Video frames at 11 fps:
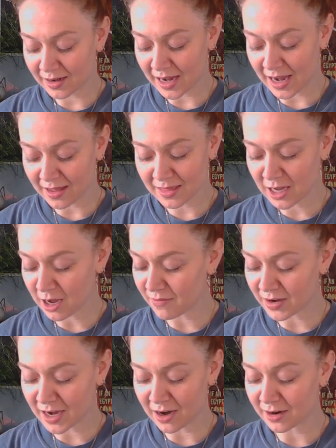can't think of a
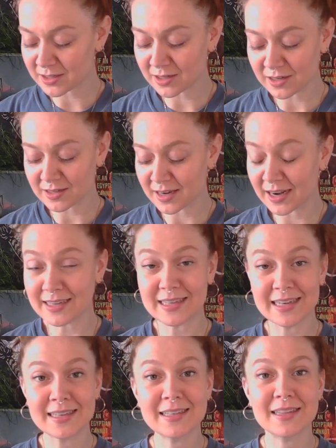character that I
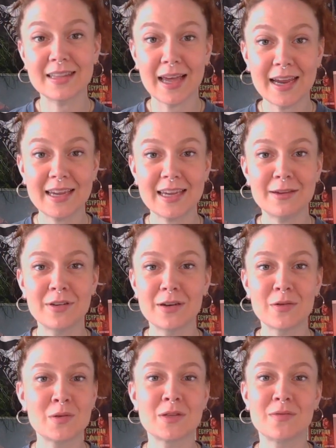didn't like, even if
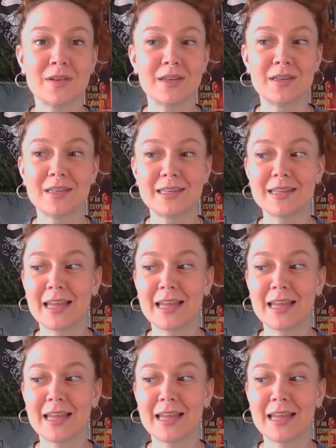it was a villain.